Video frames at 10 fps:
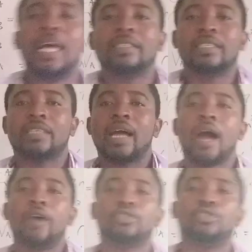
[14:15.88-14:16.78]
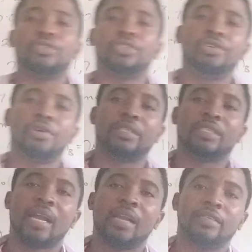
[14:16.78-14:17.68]
that is how to
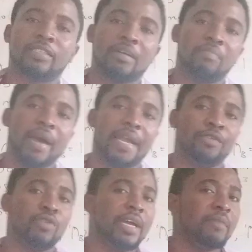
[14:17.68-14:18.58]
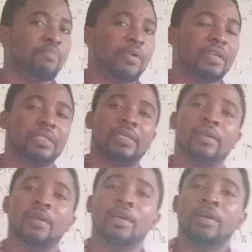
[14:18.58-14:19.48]
theoretically determine your endpoint,
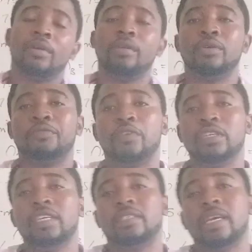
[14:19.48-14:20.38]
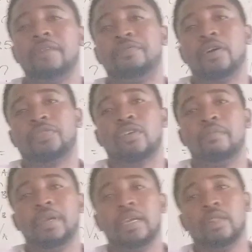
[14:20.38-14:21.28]
for this
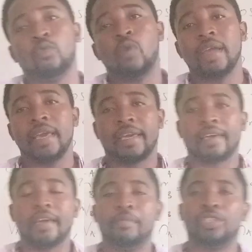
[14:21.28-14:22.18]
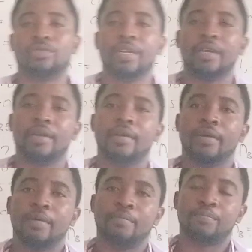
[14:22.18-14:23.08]
forthcoming WAEC
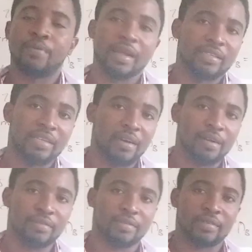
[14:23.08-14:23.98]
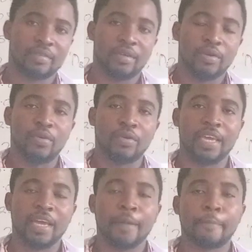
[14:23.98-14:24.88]
chemistry practicals.
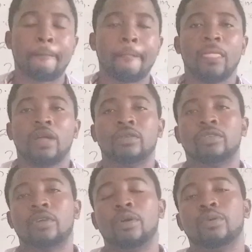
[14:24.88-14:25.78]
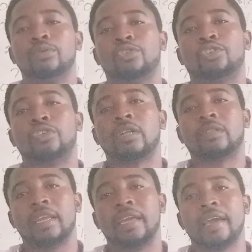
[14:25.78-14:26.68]
Okay? So
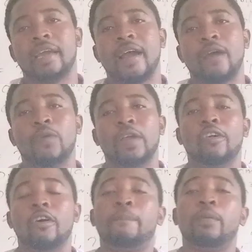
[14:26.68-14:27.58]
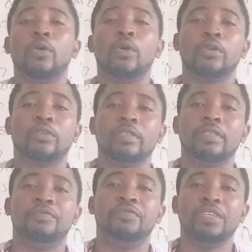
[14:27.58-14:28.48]
shortly I will upload
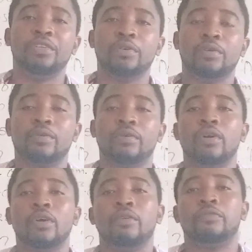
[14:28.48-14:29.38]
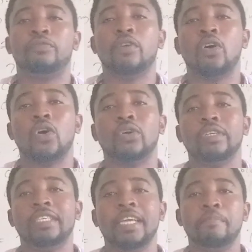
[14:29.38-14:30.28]
the video
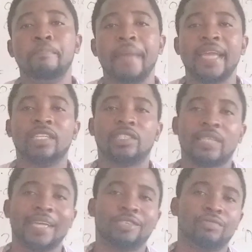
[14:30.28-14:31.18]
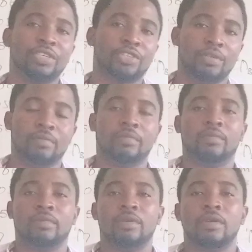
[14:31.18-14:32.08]
for the main titration.
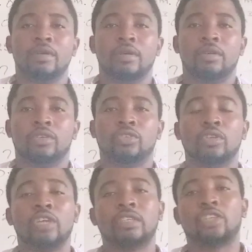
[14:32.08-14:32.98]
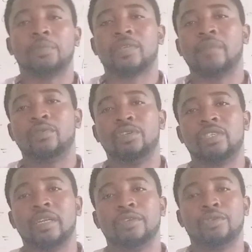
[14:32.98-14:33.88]
So just subscribe to
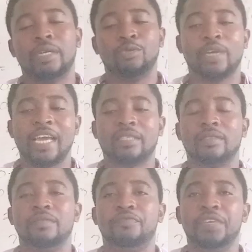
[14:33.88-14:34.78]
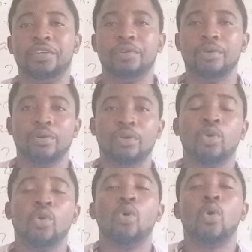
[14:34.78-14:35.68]
this channel so that you get the video
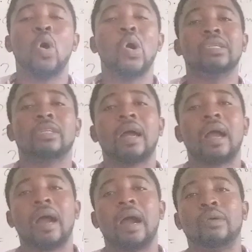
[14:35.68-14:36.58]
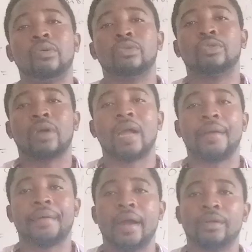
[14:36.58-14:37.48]
on how to
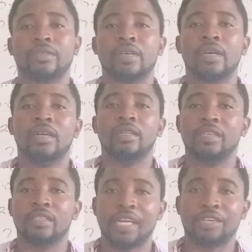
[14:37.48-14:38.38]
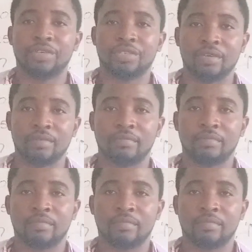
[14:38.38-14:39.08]
carry out the titration,